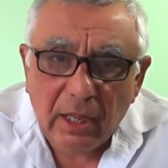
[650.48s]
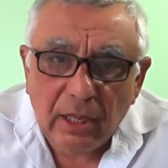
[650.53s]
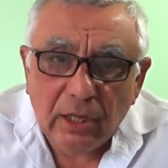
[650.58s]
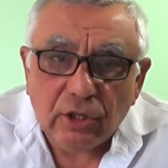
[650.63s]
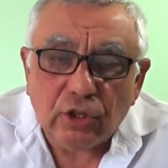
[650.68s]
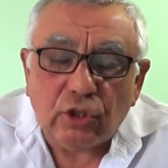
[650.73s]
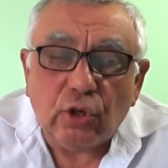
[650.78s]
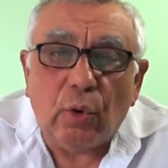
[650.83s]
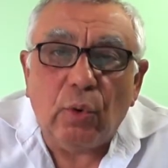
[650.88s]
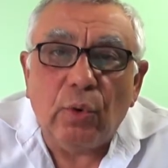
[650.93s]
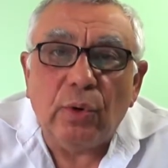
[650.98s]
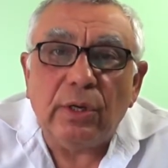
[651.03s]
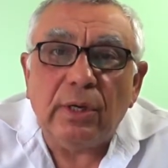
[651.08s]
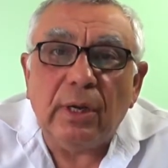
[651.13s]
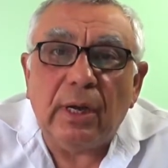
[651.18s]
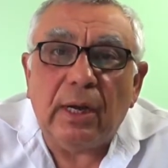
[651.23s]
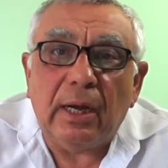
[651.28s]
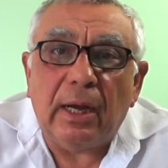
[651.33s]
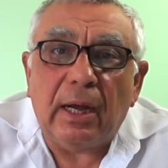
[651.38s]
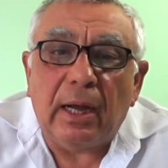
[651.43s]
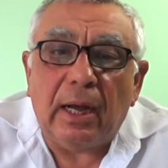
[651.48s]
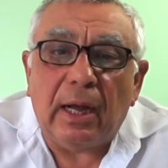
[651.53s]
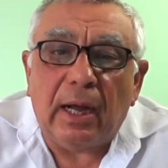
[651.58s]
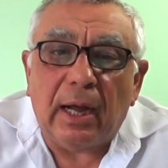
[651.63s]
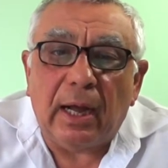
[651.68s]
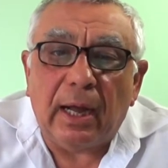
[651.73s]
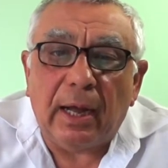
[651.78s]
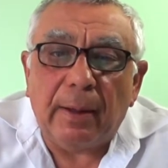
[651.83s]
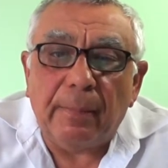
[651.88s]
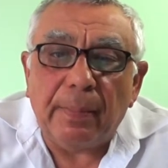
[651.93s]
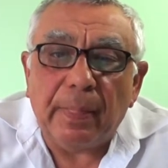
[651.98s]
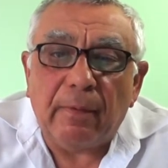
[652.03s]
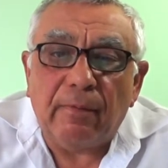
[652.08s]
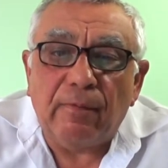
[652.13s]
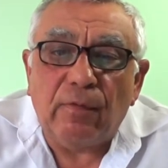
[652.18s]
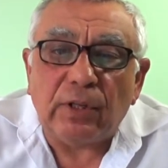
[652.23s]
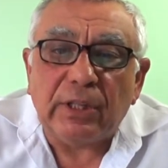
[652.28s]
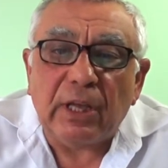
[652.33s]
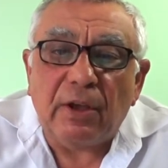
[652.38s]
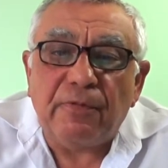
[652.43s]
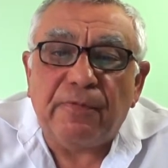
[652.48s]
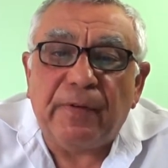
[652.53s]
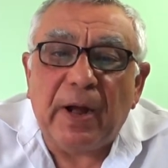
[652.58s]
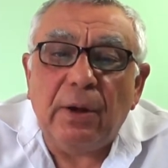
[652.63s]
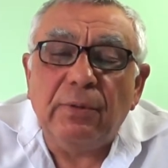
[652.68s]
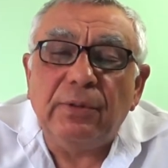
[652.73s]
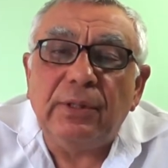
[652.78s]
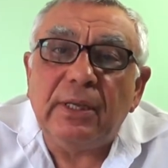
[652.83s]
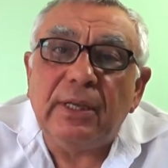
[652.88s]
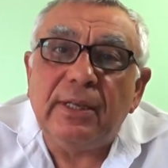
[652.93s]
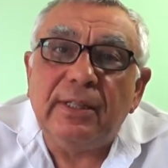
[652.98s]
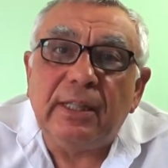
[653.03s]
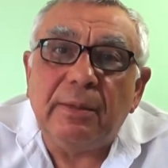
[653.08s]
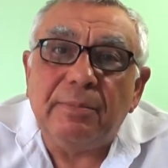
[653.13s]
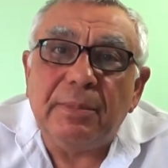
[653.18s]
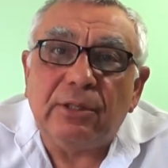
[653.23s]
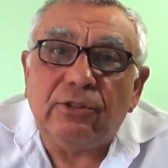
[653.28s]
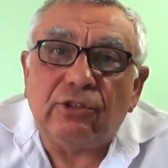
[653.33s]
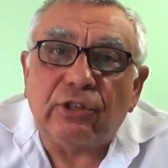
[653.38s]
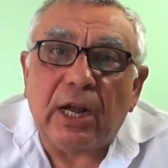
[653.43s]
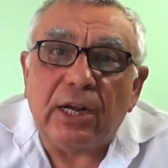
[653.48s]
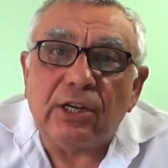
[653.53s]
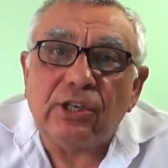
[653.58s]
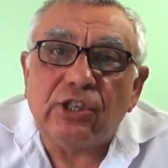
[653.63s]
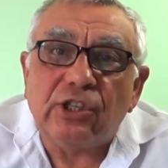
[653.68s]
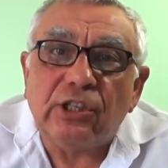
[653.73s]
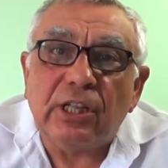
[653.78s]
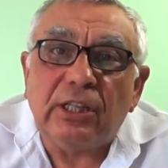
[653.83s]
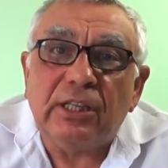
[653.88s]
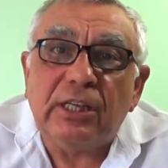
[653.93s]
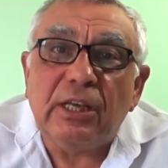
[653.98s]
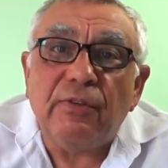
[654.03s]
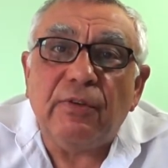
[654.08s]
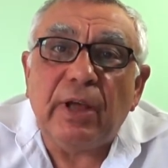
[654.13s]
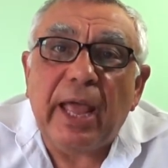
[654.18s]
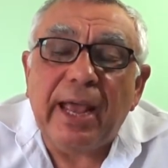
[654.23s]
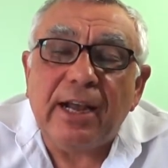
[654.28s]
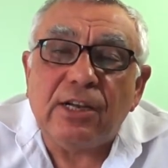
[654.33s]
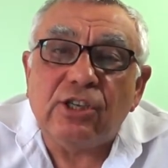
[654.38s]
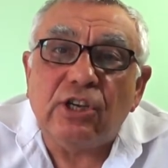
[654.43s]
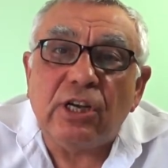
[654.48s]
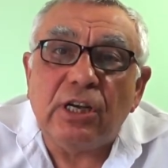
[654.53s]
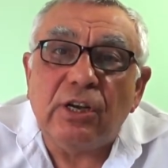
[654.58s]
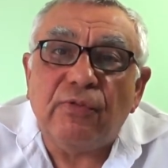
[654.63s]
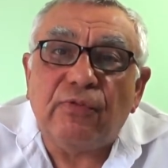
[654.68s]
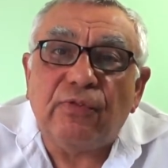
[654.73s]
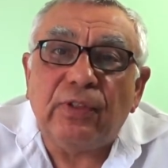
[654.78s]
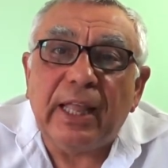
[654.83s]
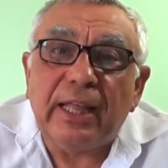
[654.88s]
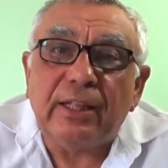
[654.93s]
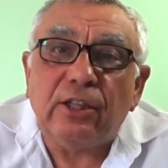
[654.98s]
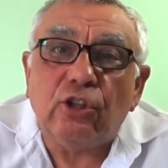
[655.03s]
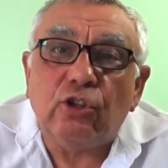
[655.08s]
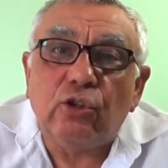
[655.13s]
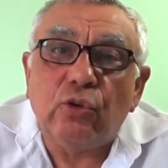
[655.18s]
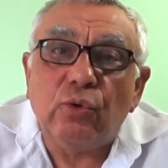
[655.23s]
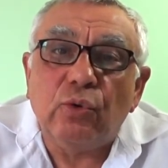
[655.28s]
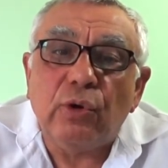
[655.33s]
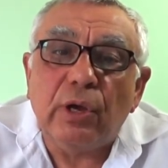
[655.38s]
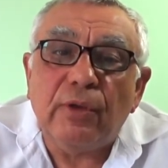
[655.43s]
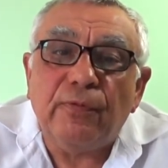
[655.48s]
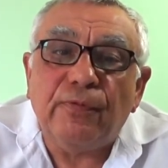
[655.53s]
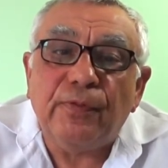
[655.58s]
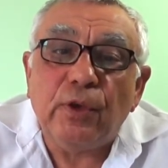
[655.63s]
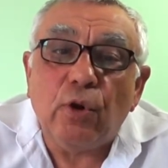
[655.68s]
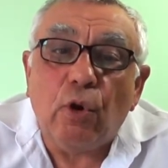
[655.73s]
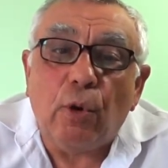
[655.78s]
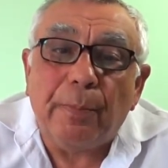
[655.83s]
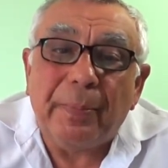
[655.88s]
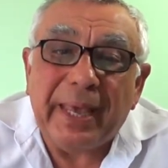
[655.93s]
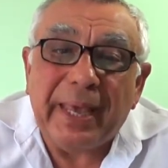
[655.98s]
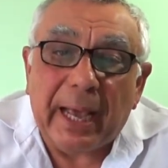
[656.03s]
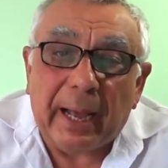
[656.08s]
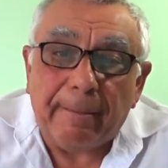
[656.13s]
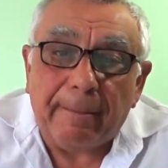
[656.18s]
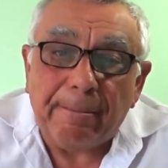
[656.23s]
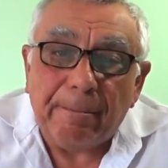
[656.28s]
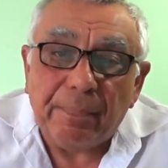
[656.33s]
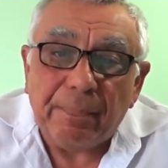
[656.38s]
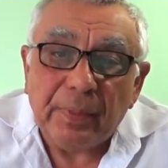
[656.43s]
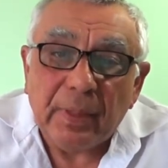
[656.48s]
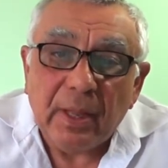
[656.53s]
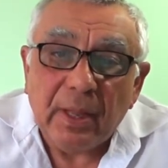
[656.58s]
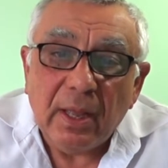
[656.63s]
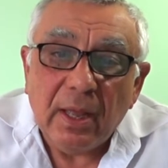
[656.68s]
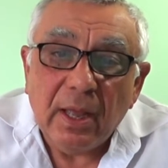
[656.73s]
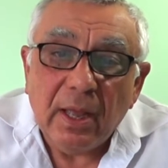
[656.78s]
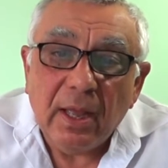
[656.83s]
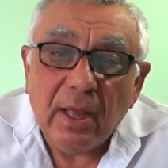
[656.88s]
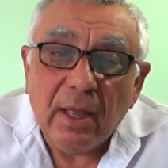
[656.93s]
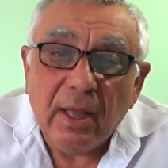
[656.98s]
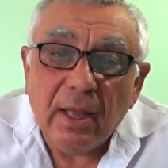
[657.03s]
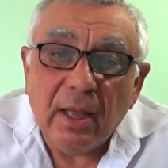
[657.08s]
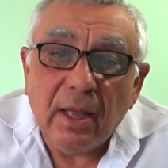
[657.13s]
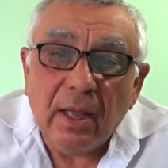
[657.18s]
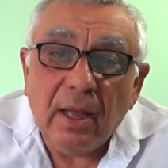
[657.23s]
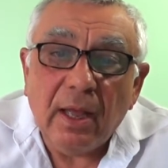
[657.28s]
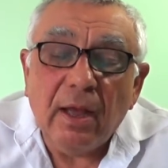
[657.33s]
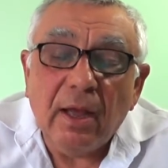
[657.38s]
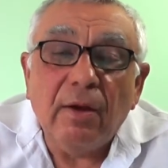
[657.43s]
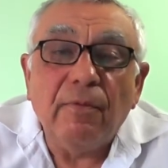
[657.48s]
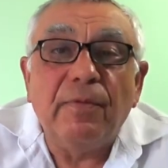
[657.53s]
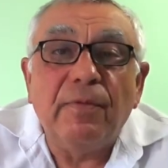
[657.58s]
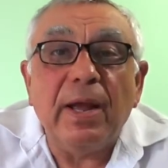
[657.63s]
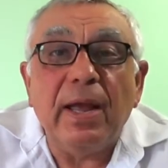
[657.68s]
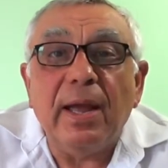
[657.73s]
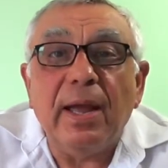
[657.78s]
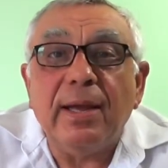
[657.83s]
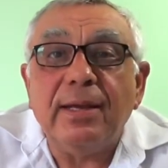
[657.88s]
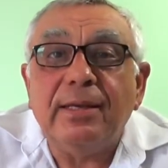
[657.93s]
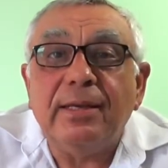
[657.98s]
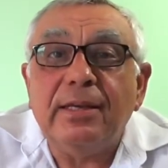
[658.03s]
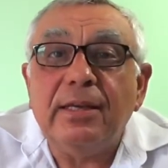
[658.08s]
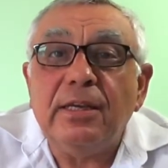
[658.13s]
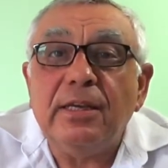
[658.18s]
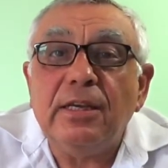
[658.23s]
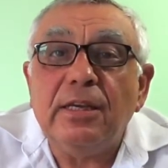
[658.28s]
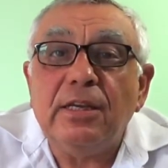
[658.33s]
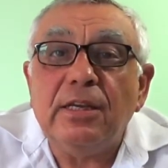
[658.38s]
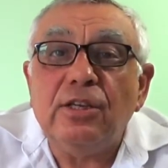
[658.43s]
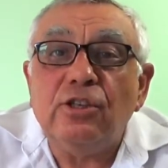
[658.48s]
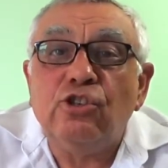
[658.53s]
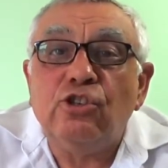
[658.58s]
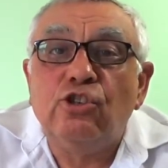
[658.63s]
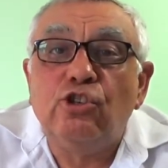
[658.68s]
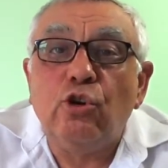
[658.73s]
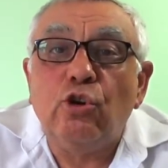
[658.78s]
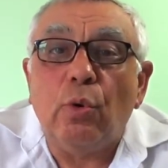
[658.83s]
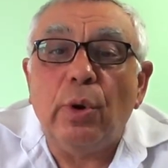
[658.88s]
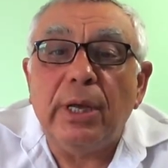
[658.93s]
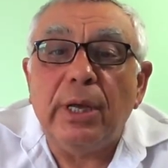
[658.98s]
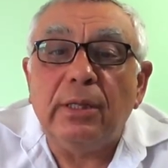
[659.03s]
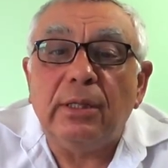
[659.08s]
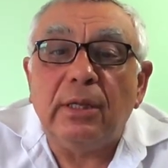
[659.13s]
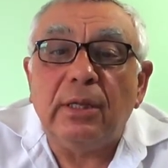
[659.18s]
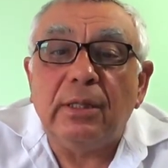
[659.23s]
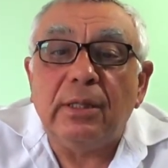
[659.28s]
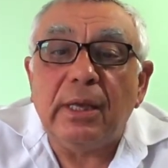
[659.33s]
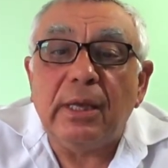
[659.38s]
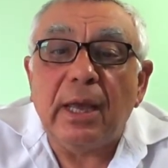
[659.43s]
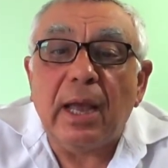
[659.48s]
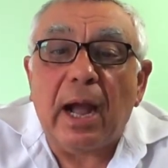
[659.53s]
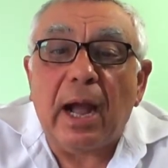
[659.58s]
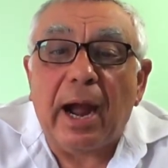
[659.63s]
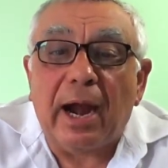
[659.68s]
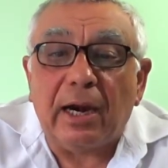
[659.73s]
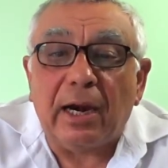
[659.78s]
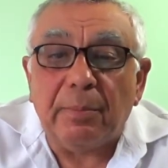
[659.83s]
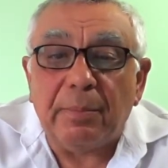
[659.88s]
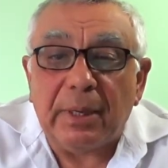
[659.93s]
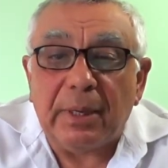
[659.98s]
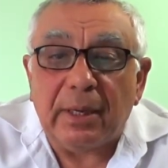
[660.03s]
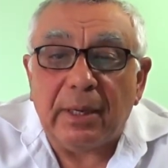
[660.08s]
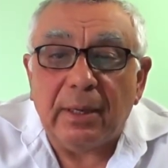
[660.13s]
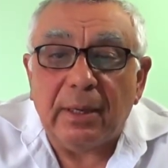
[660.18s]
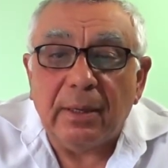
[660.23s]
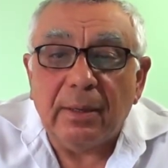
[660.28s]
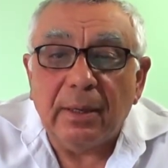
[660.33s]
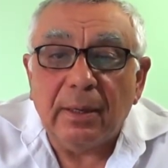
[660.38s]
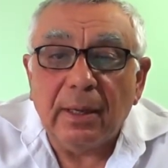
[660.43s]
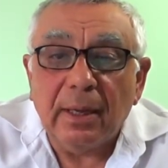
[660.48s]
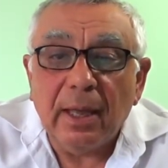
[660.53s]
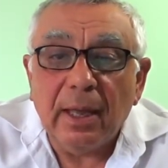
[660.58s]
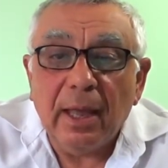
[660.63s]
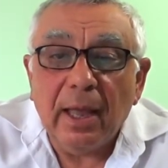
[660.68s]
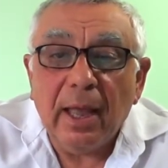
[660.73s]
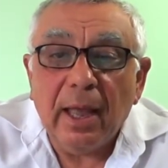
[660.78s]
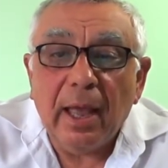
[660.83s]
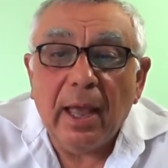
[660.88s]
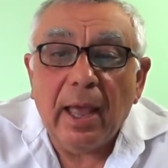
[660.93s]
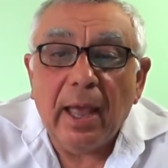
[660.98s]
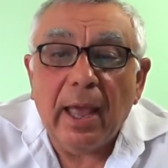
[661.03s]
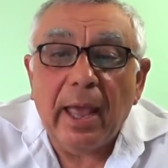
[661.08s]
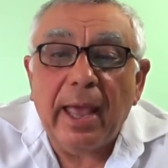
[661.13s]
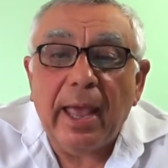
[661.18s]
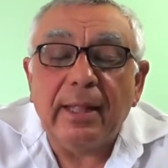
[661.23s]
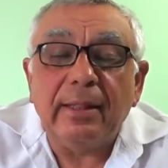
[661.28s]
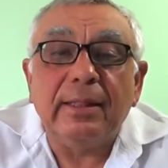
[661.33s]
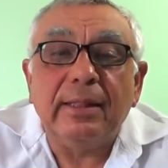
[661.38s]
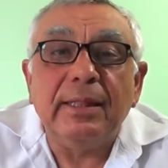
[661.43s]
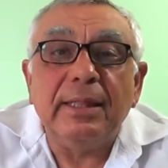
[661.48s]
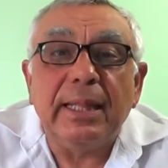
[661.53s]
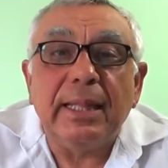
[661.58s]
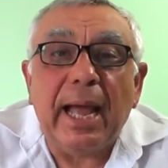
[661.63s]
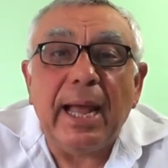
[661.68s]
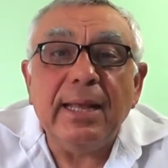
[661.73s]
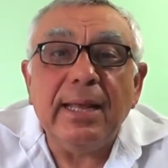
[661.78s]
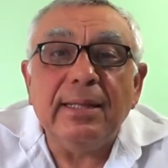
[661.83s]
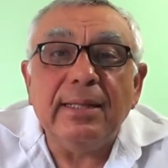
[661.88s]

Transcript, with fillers: So, uh, what I found in the Midrash that he actually fled to Ethiopia where he joined the army, and nine